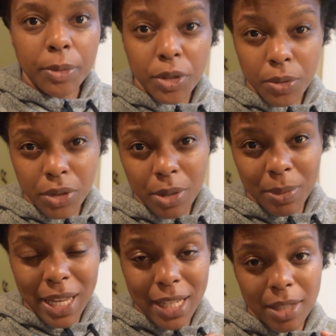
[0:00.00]
Do some
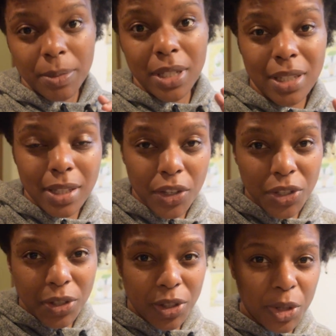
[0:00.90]
last minute
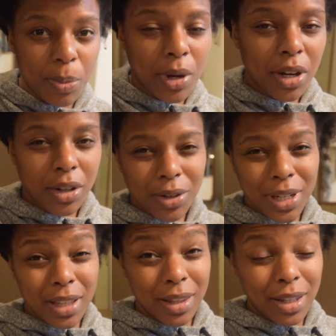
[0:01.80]
touches tomorrow,
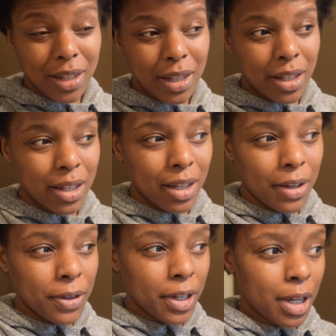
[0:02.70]
and then I
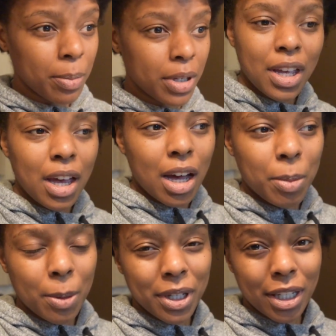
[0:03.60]
think I'm good. I'll
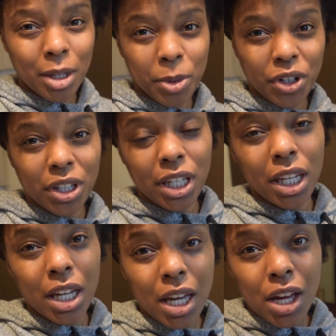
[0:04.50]
probably get up
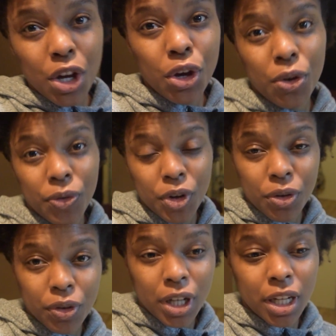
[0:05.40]
early, go for
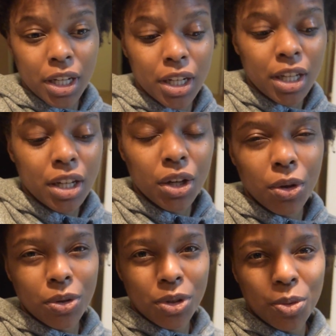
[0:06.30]
a run,
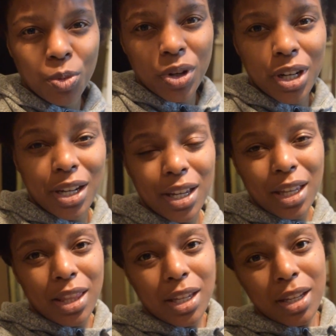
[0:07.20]
go do some work,
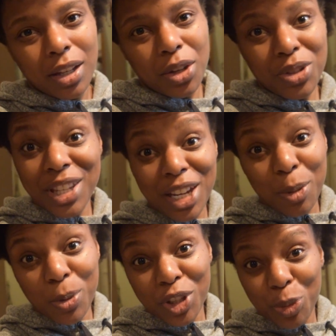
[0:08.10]
and then go to the
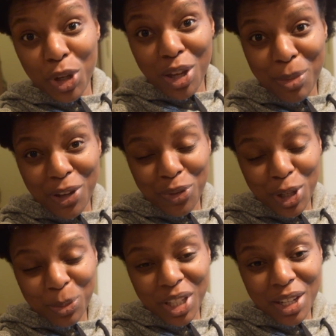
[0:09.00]
airport to pick up my
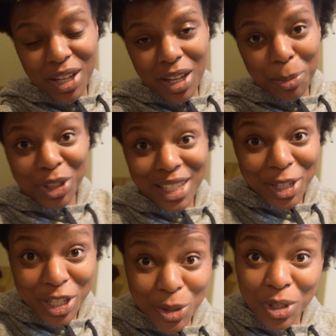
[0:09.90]
family. But
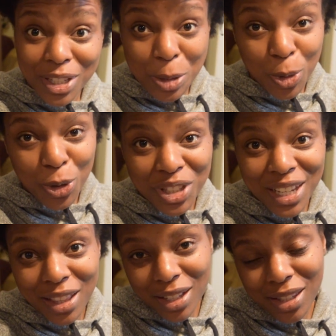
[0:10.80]
that is what a typical
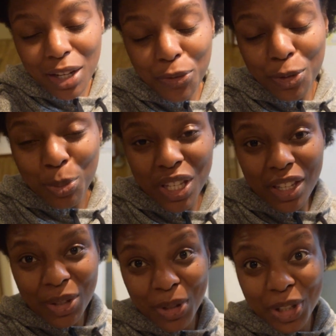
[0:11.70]
day looks like for
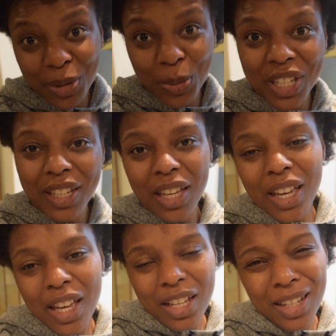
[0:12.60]
me during the week.
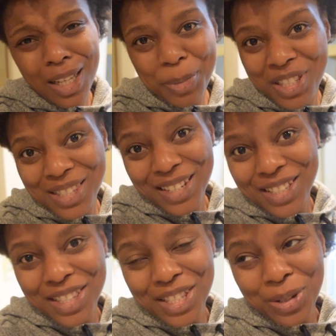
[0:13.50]
Getting up at
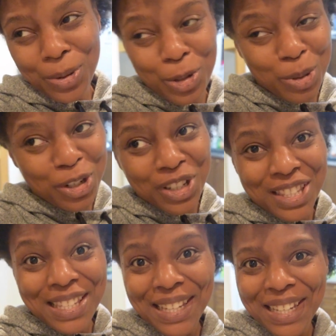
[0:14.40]
6, going to bed
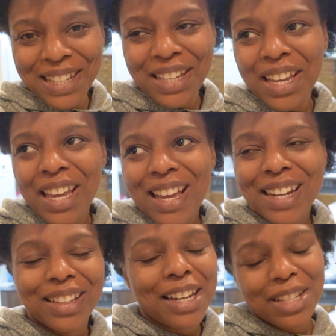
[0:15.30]
around 10,
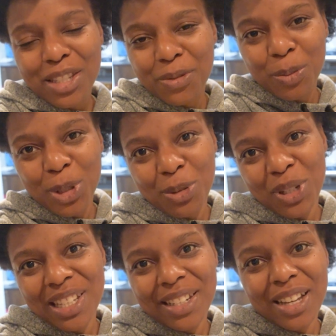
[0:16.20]
and a lot of stuff in
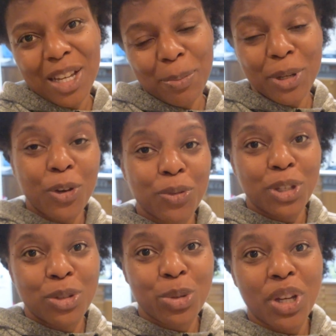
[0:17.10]
between. But hopefully
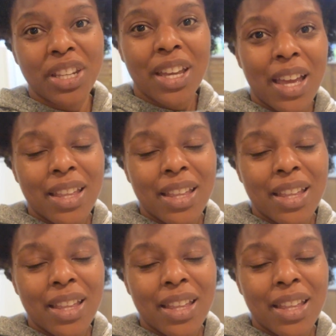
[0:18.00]
you enjoyed.